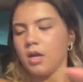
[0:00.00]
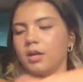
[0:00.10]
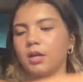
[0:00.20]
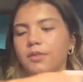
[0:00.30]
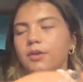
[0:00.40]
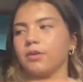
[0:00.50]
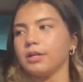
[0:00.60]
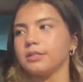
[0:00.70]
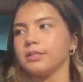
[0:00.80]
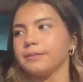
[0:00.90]
Nothing
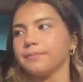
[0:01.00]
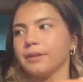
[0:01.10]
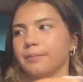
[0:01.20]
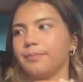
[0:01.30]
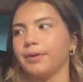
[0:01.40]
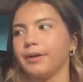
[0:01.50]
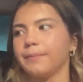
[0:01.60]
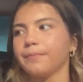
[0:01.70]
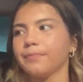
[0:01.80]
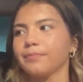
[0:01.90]
crazy, but
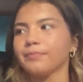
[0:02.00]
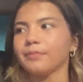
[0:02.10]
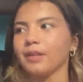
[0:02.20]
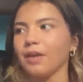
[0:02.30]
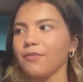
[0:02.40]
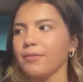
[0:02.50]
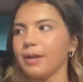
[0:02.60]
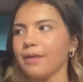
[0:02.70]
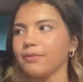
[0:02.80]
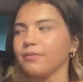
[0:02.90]
have you been
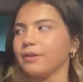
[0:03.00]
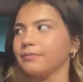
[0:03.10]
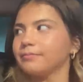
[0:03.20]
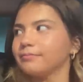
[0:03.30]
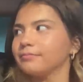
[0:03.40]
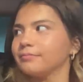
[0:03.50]
having fun? Yeah,